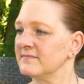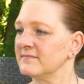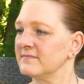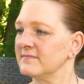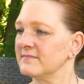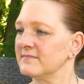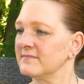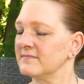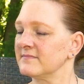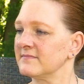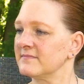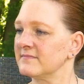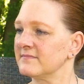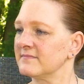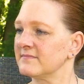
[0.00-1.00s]

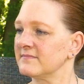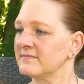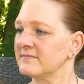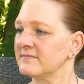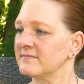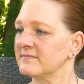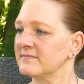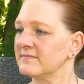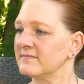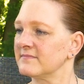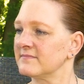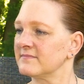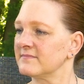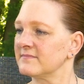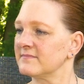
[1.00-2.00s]

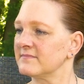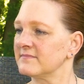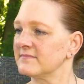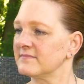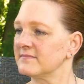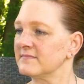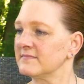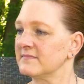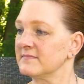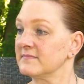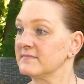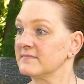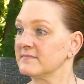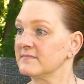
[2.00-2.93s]
(silent)